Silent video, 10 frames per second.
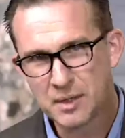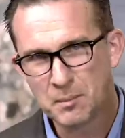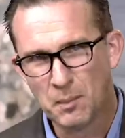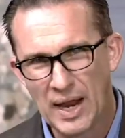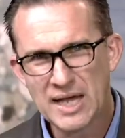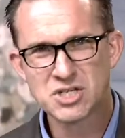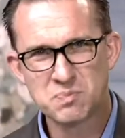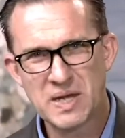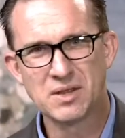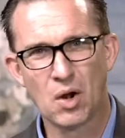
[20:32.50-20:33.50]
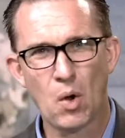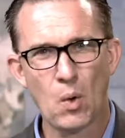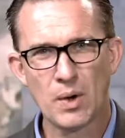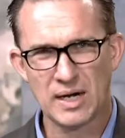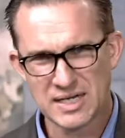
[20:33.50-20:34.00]
Blessed be the
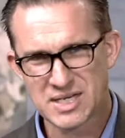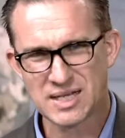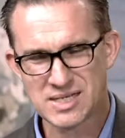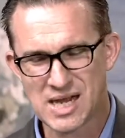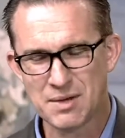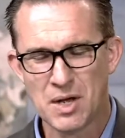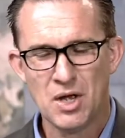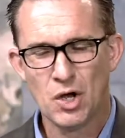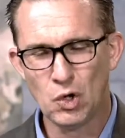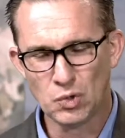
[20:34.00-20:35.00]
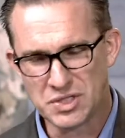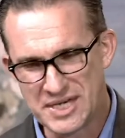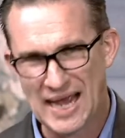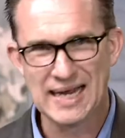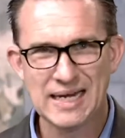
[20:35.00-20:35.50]
Lord, listen to this language, who
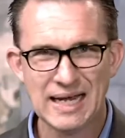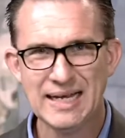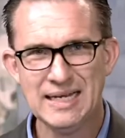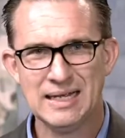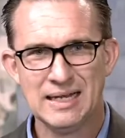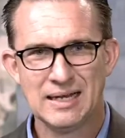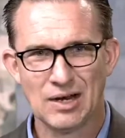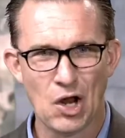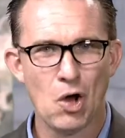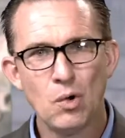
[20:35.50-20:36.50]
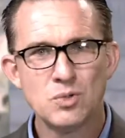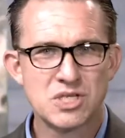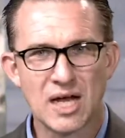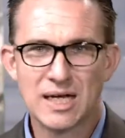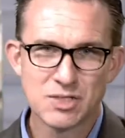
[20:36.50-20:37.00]
daily loads
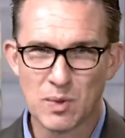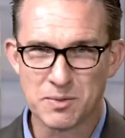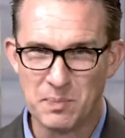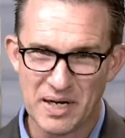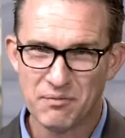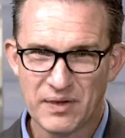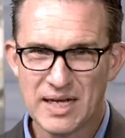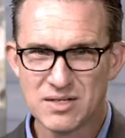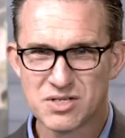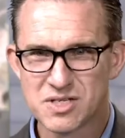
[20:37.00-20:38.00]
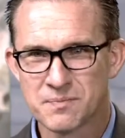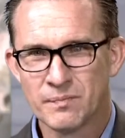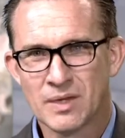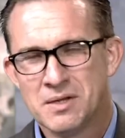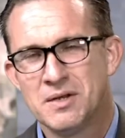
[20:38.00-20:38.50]
us with benefits.
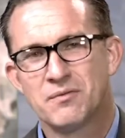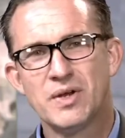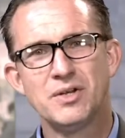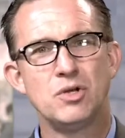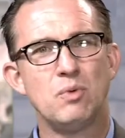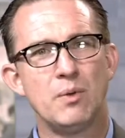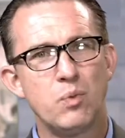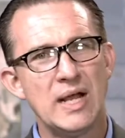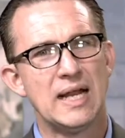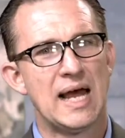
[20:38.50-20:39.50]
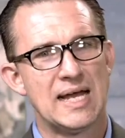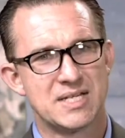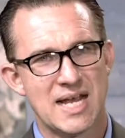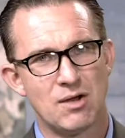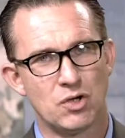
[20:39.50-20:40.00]
Friend, do we
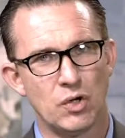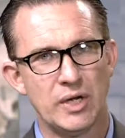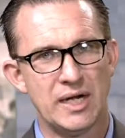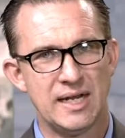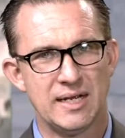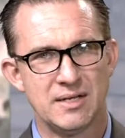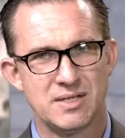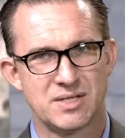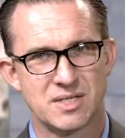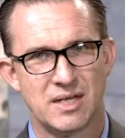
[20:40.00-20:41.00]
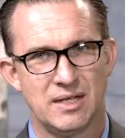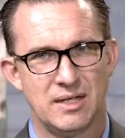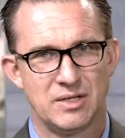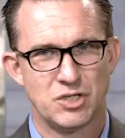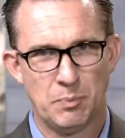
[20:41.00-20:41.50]
realize how good it is
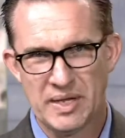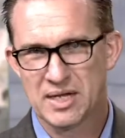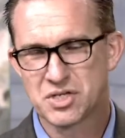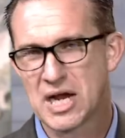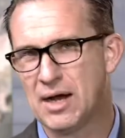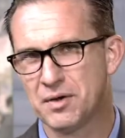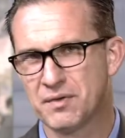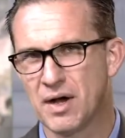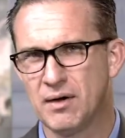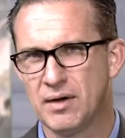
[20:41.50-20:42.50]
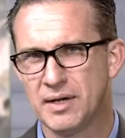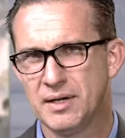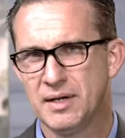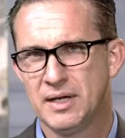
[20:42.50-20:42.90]
to be a child of God?